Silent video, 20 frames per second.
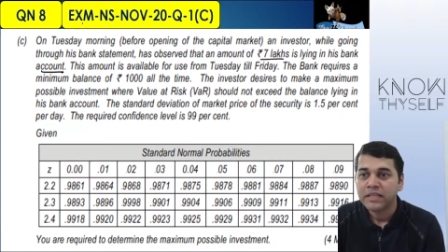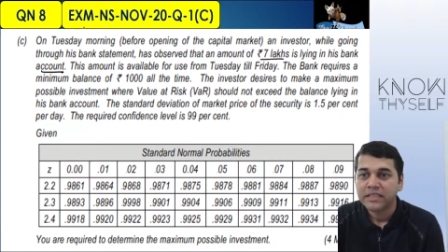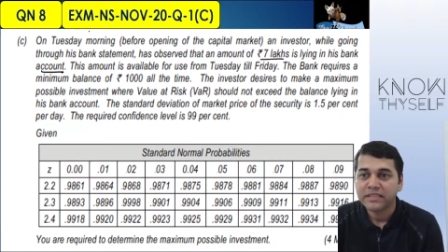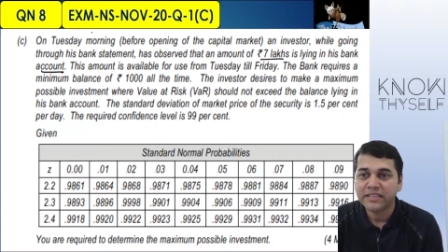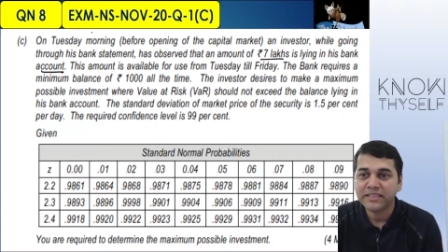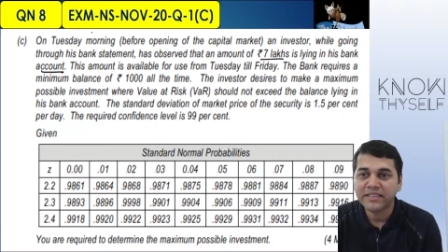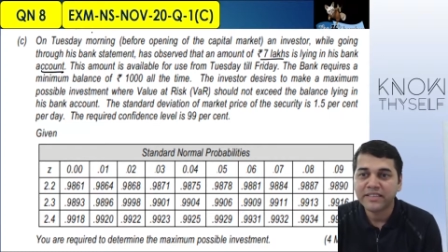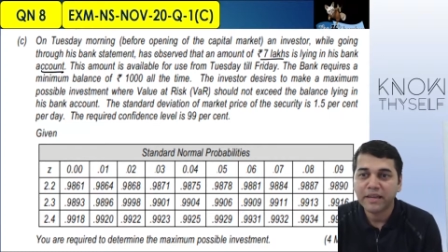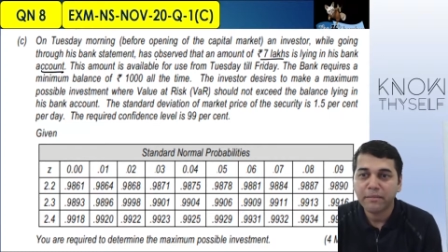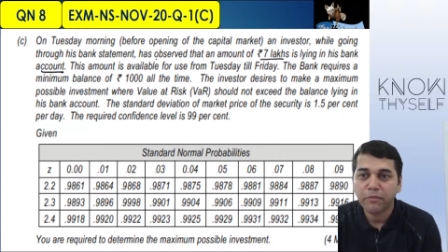
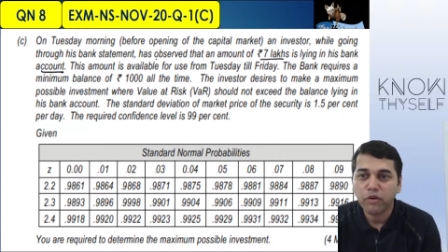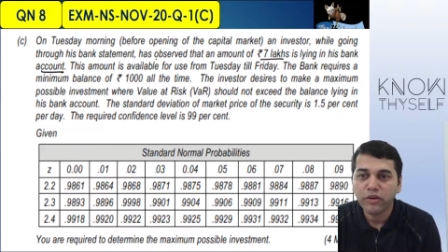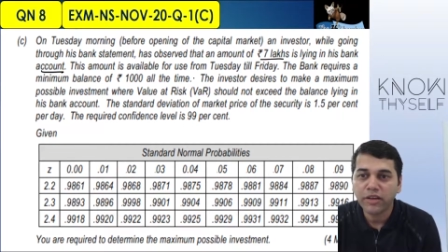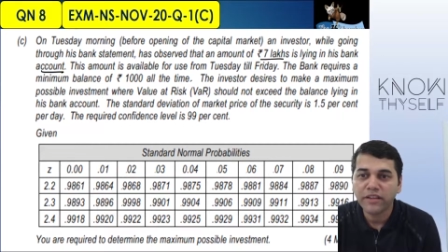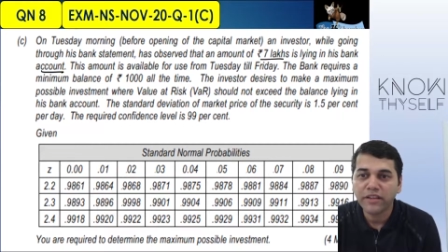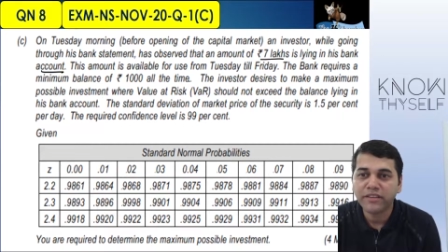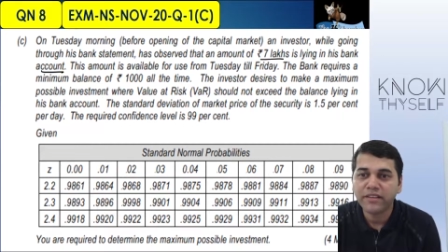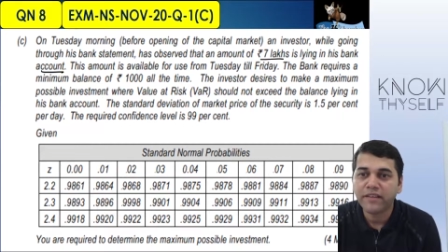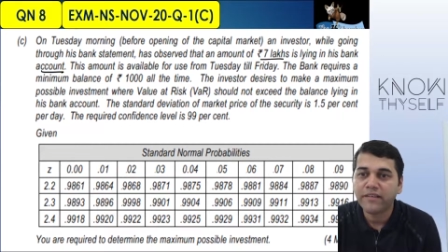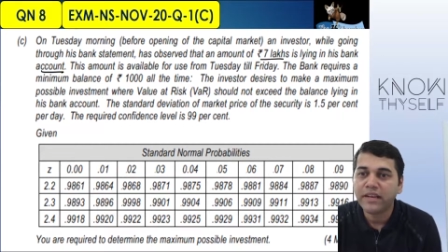this amount
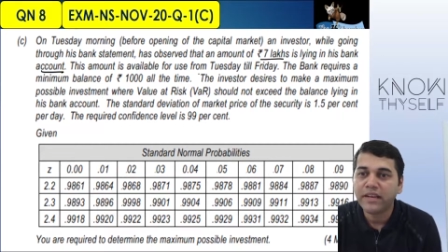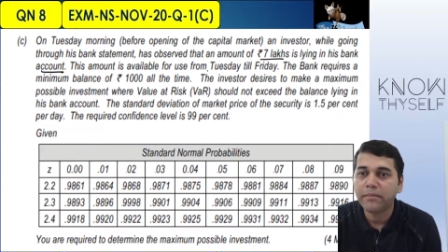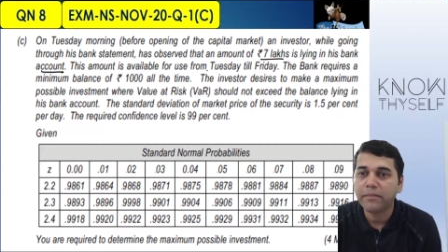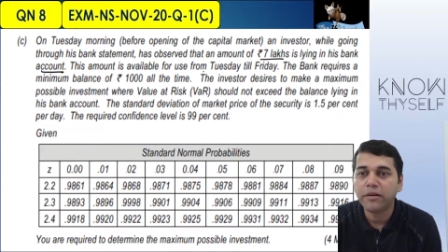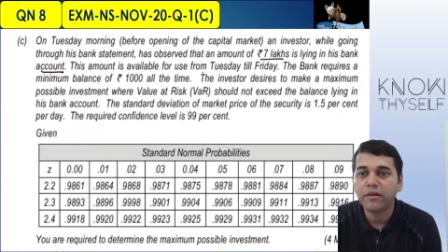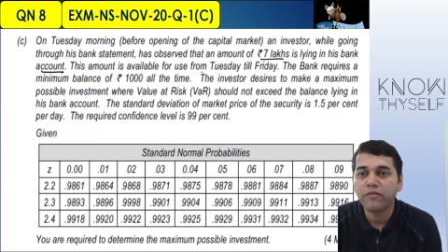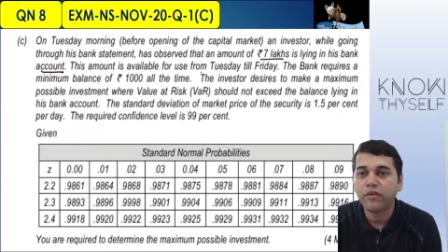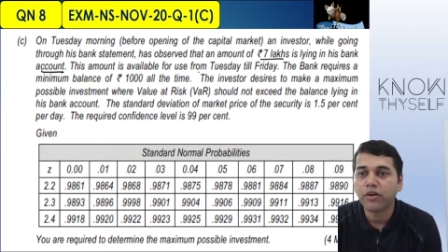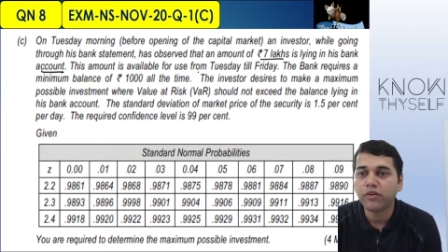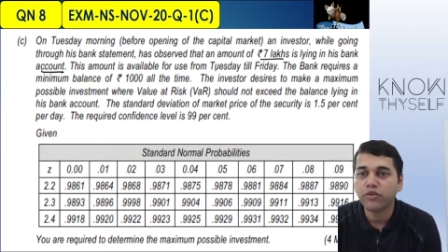is available
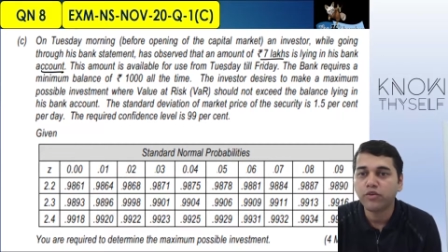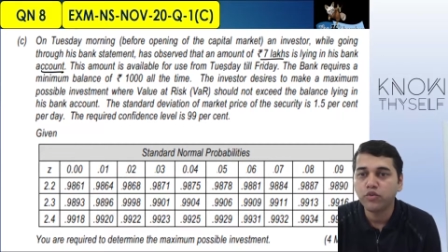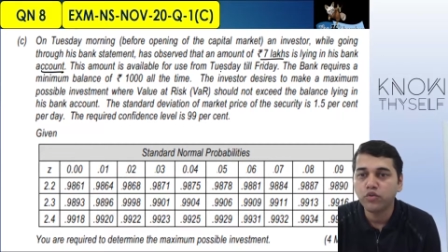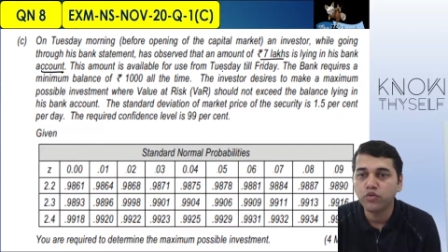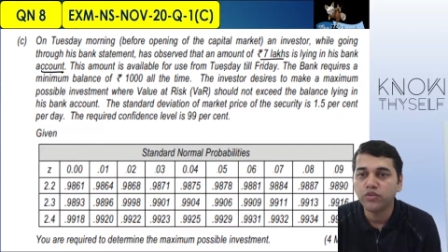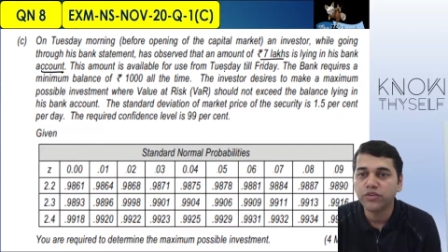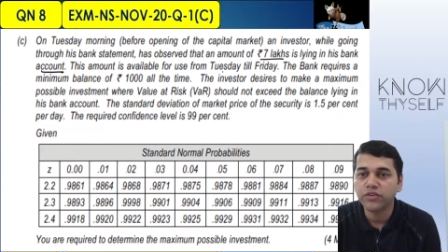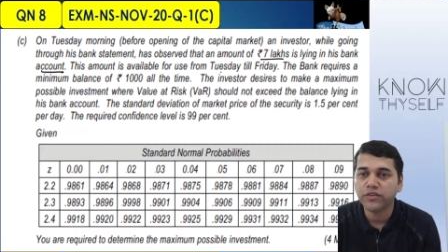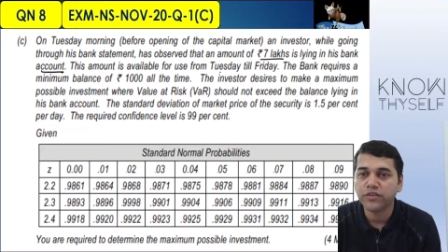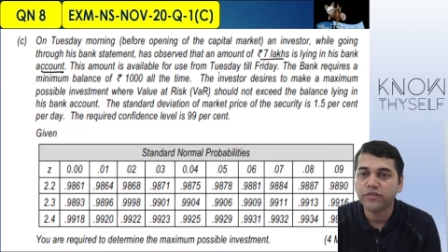for
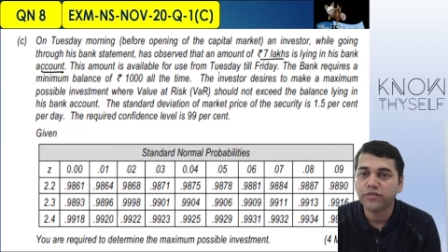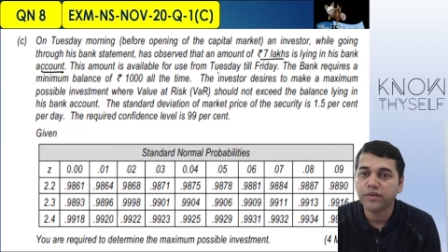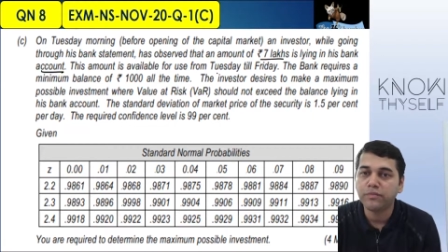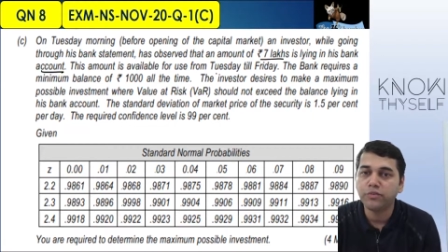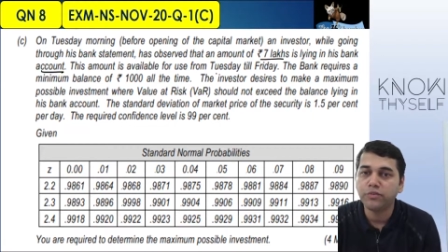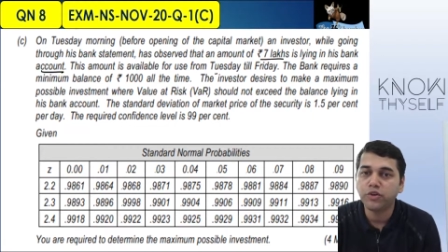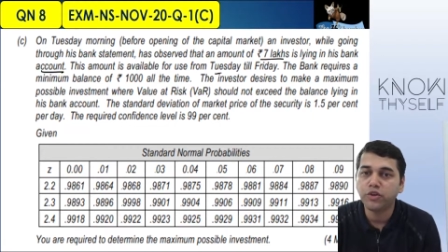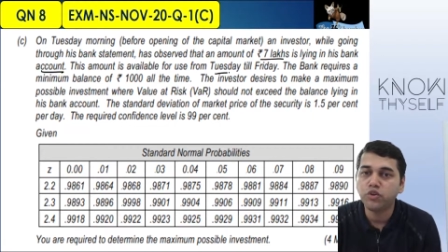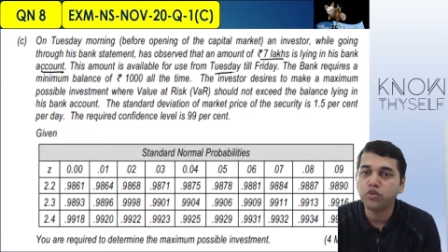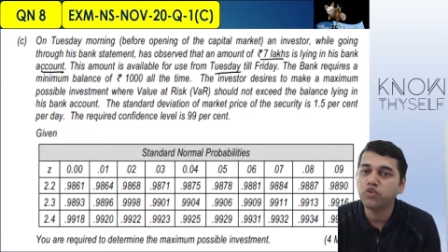use from
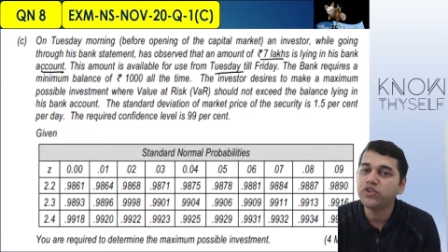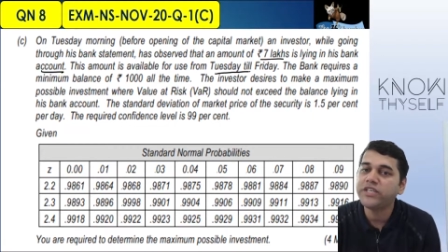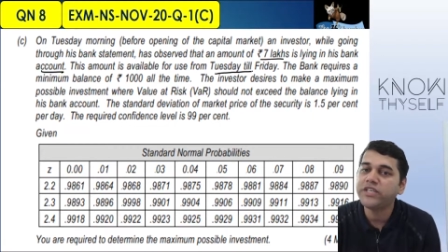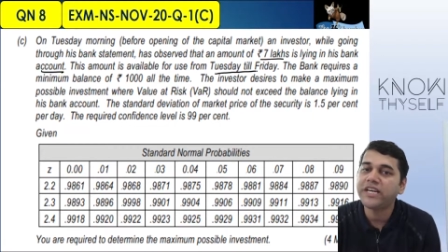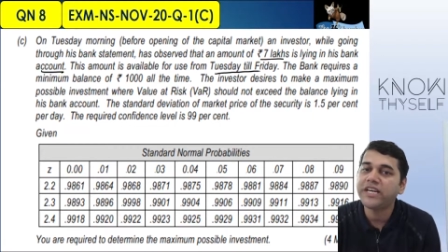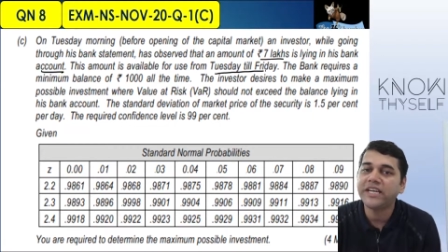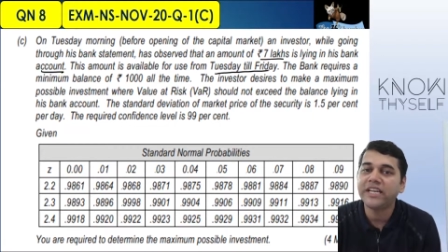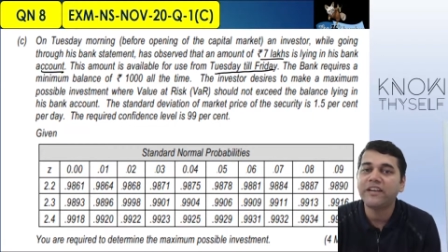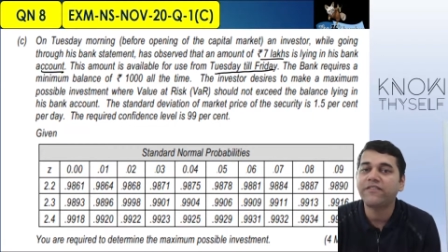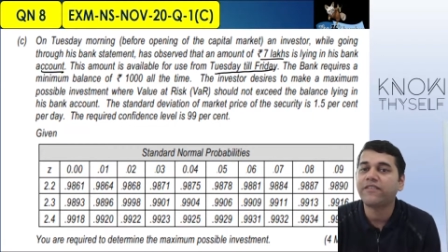Tuesday
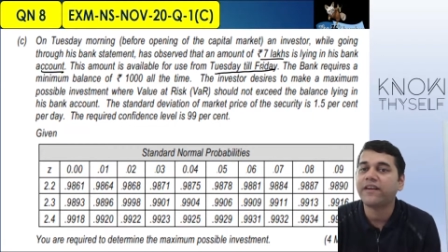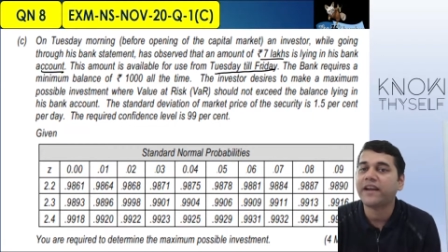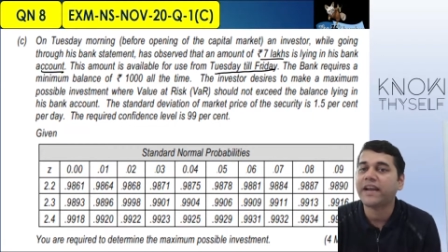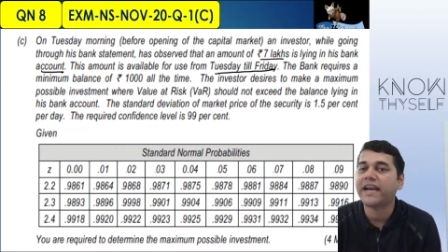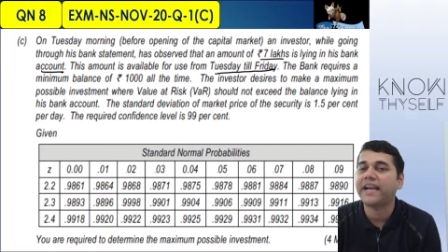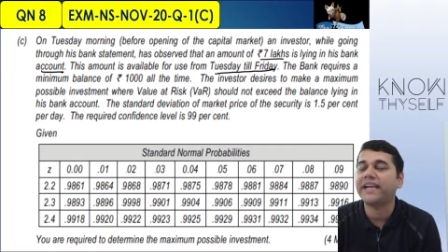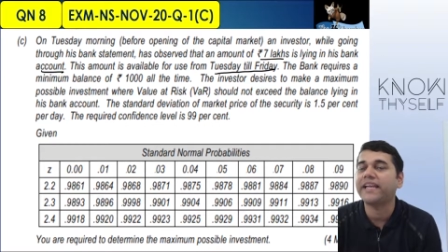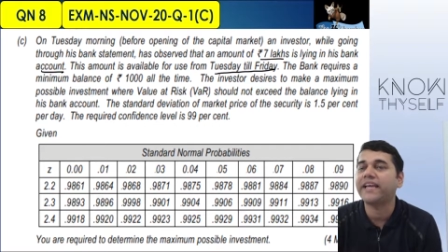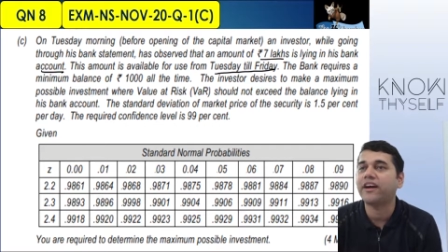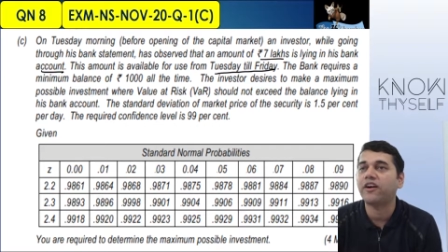till
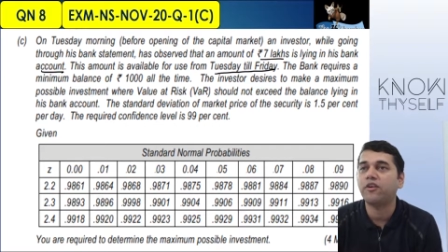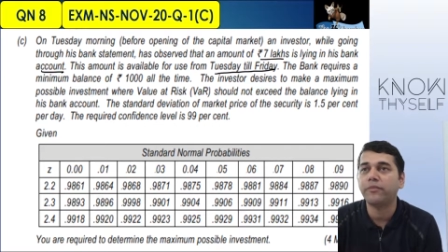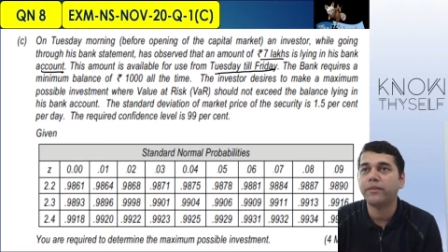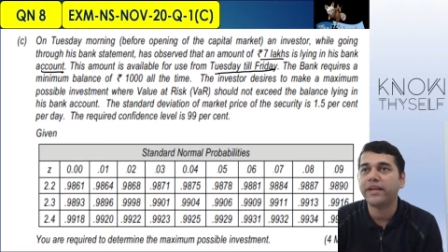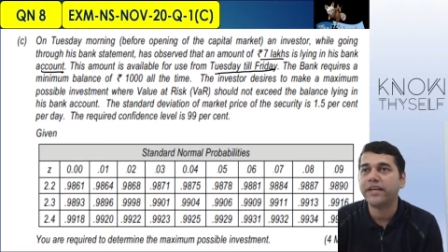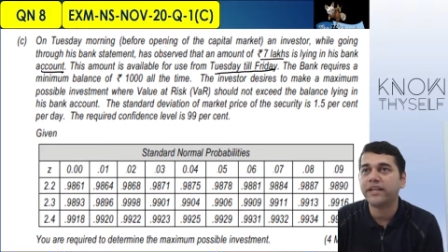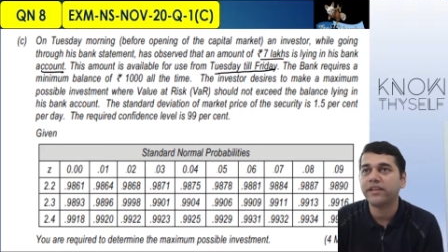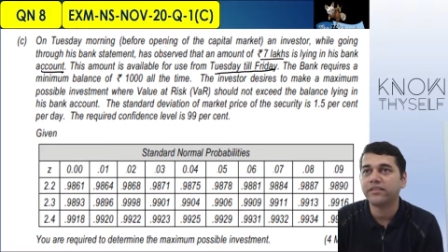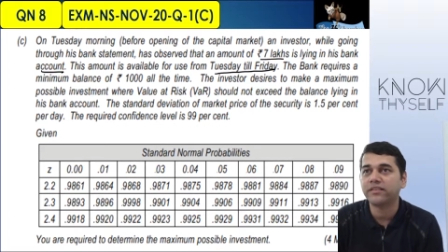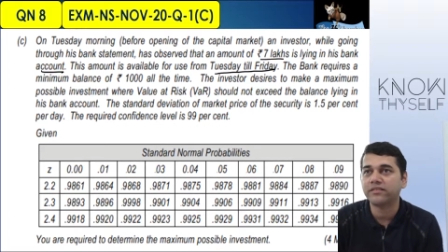Friday how many
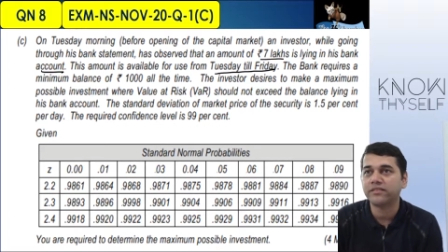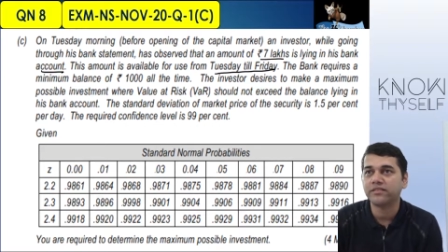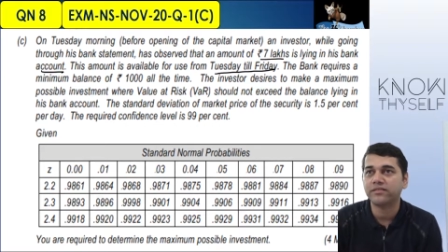days